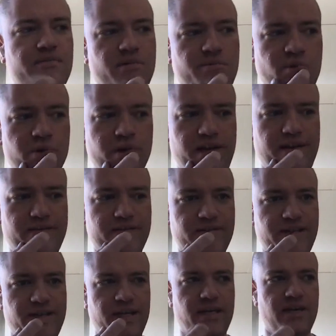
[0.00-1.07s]
but more than ever,
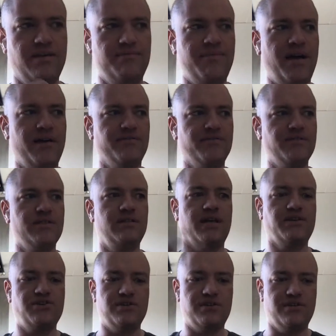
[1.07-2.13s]
the amount of
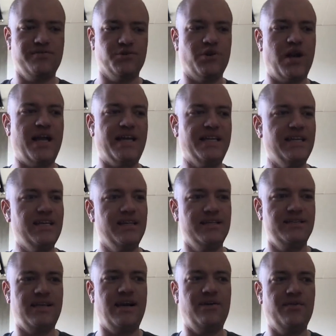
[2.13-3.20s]
selection, the variety
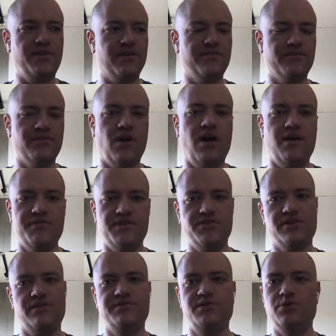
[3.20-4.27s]
that's out there for
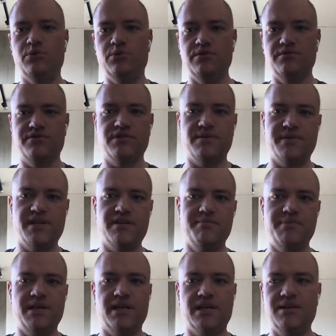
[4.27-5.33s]
off-the-shelf tools for somebody to
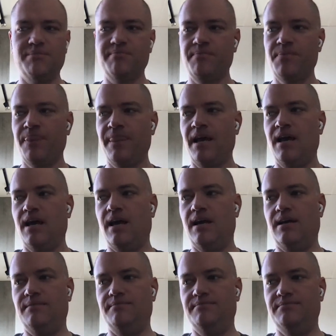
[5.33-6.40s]
pick up.
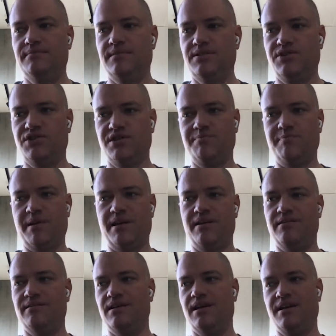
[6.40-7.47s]
There's just
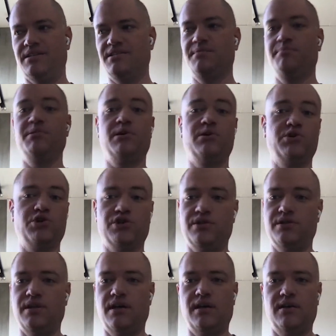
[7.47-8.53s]
been an
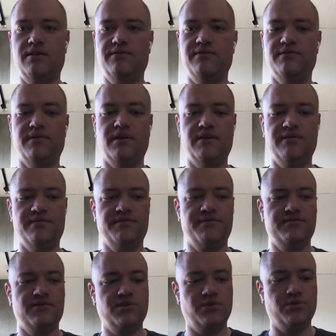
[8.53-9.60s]
explosion of
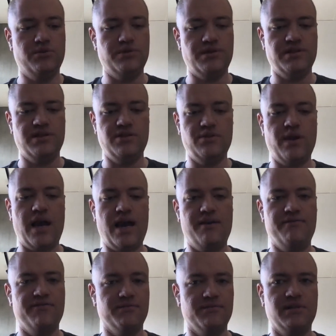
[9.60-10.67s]
tools that you
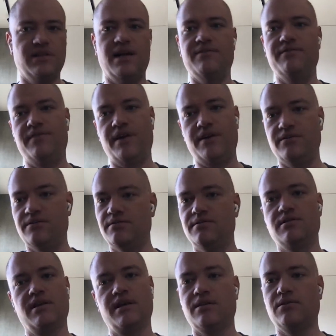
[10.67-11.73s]
have from cloud
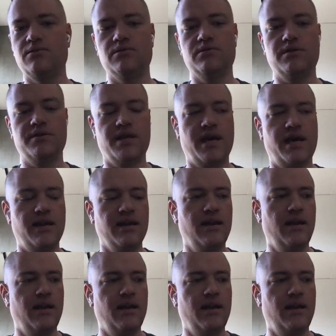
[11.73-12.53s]
vendors like Google that